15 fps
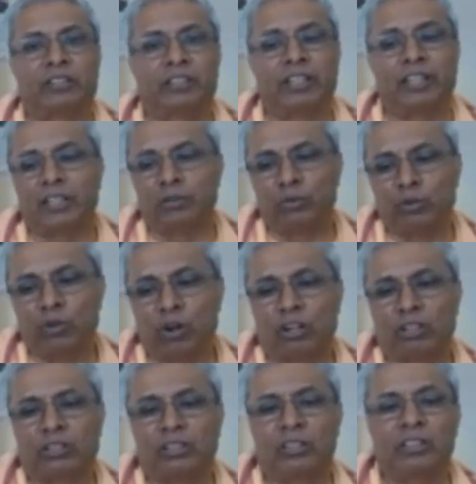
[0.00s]
There you
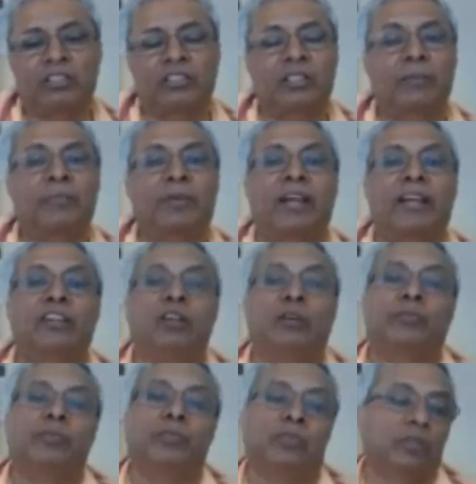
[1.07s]
got some kind of